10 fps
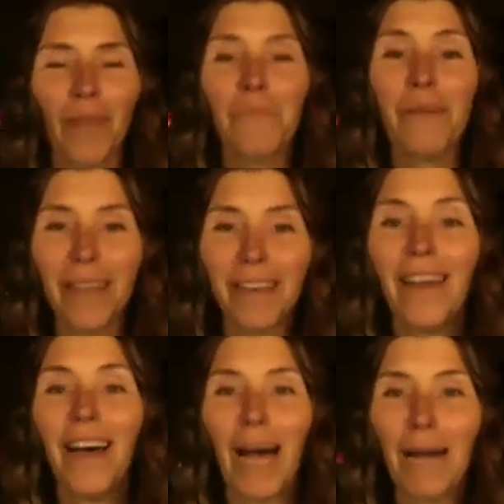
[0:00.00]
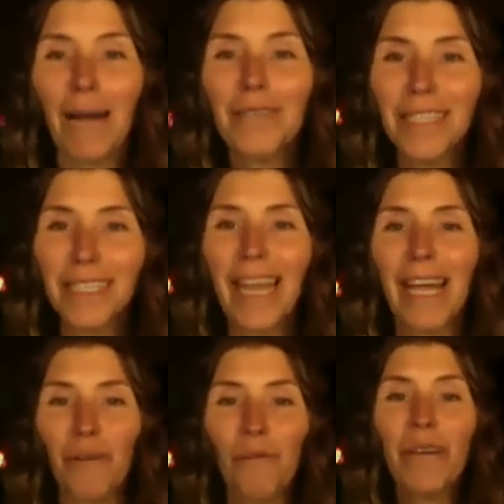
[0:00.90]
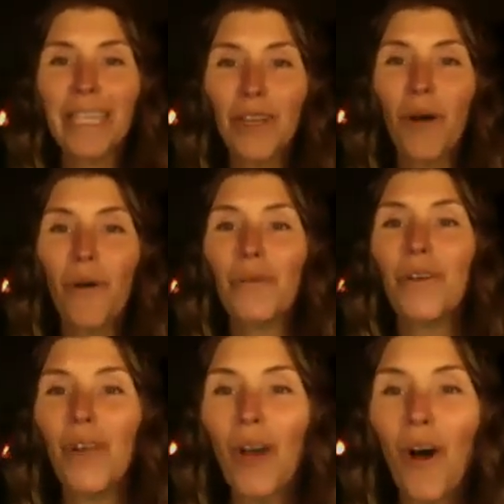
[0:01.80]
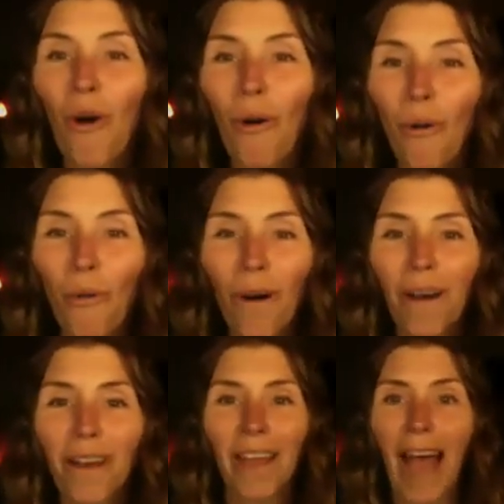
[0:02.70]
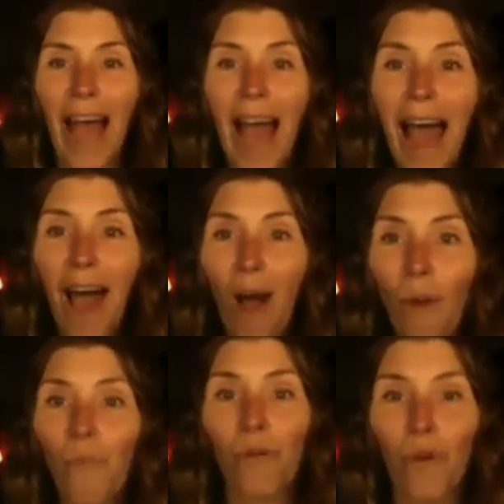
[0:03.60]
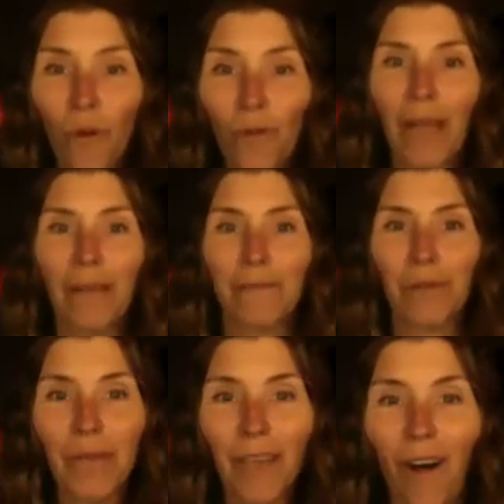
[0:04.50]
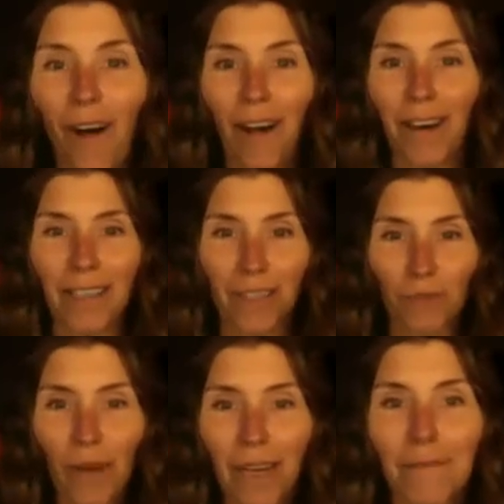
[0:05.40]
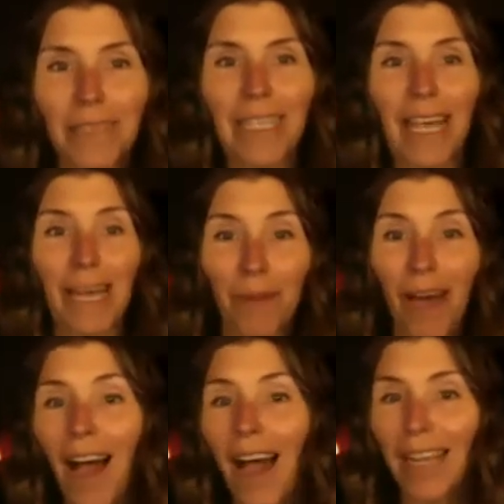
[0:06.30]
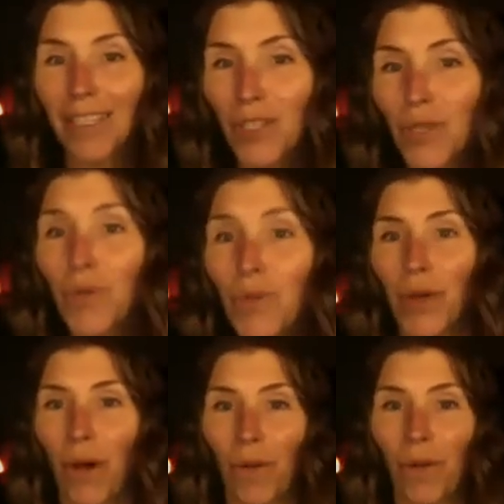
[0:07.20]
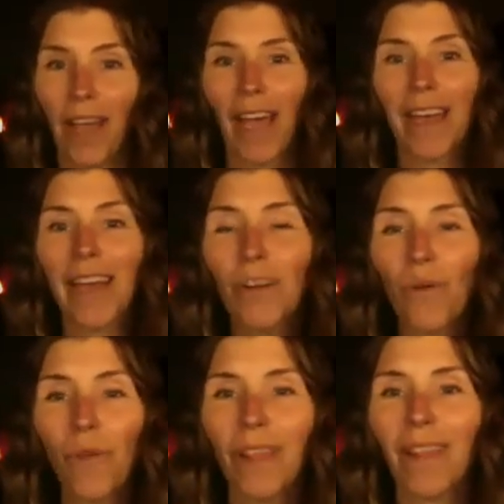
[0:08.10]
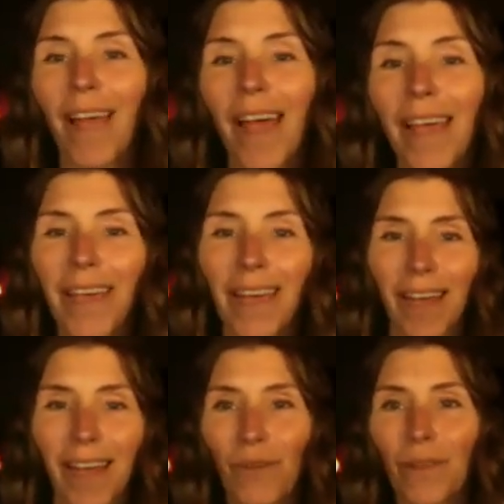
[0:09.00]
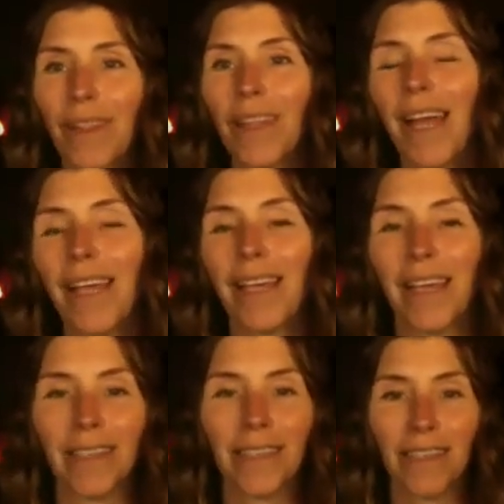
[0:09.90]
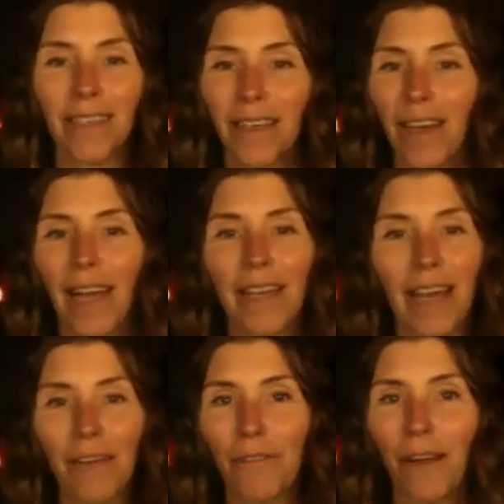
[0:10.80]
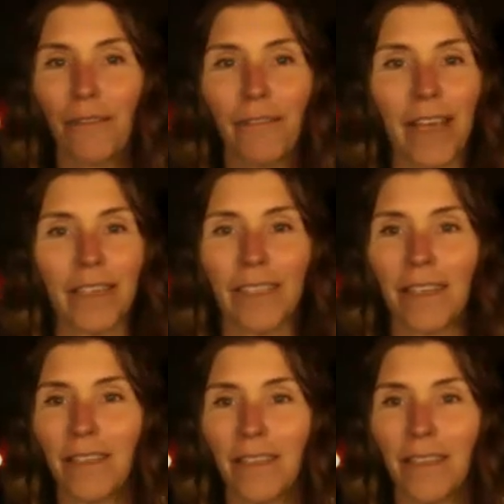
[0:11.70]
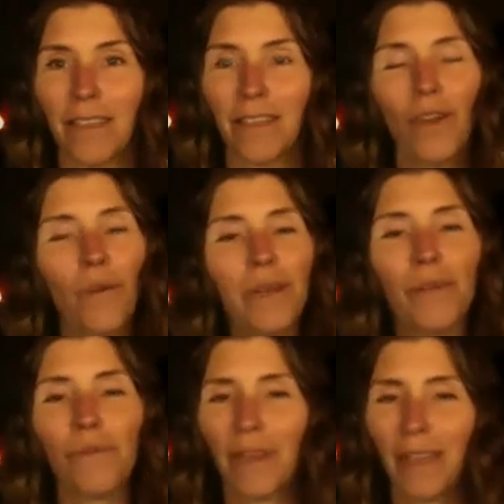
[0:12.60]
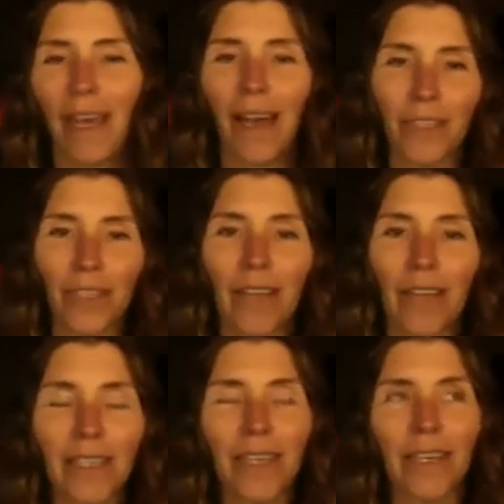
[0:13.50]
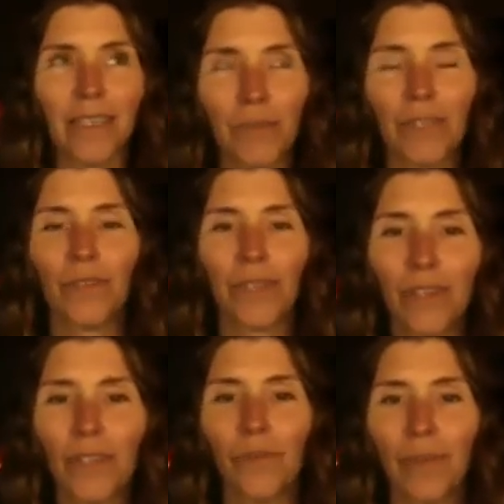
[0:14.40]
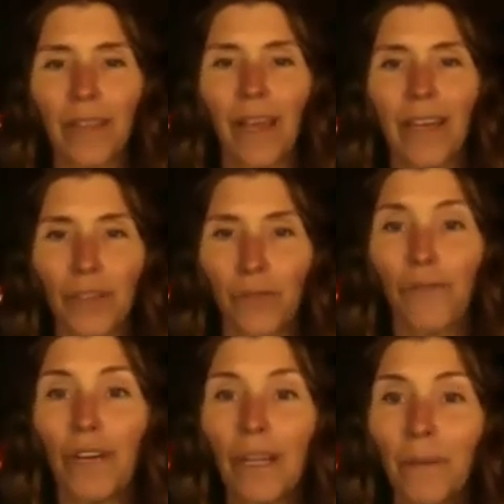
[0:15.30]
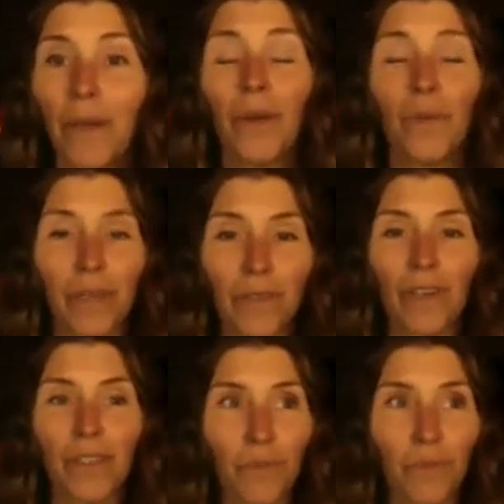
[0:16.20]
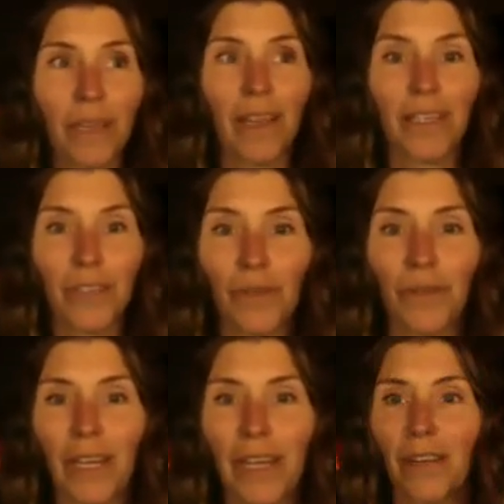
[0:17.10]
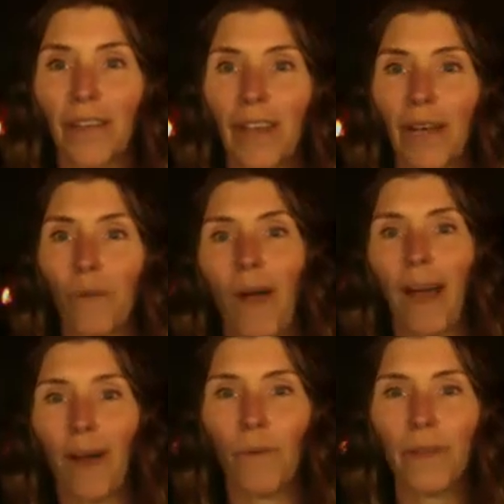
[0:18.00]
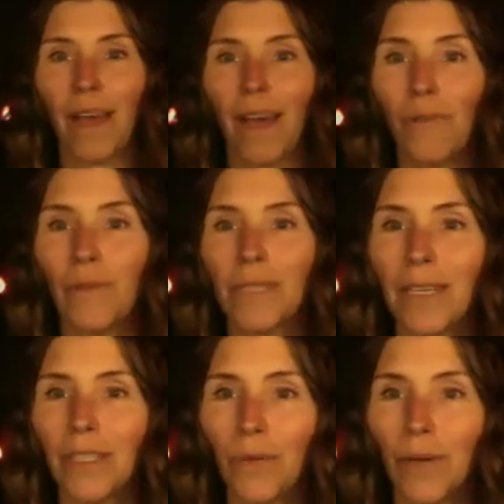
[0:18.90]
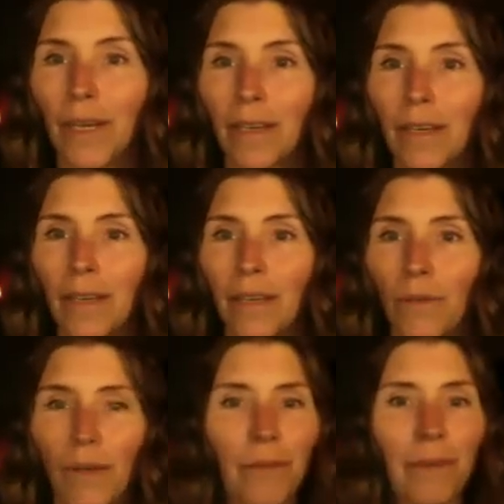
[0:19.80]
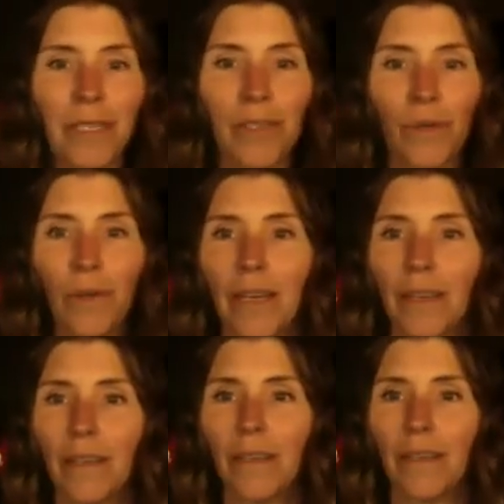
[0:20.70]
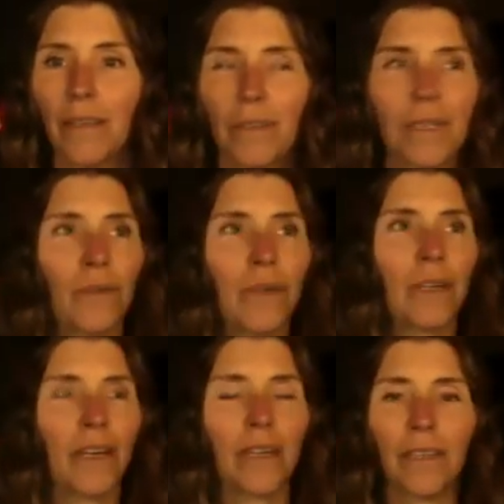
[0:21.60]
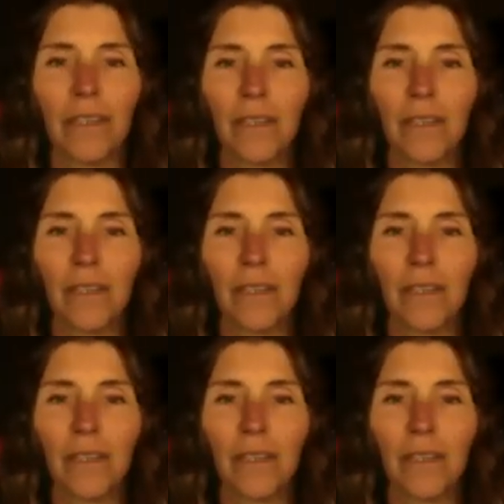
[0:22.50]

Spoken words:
But I'm just saying, we don't know how programmed we are is what I'm saying. But I do know, and I don't like it. I don't like it. I never have liked it. Nobody really actually likes it, because when you start to realize your freedom, when you start to realize you're creating, you're like, wow, what the hell was I doing? What have I been doing? What's going on?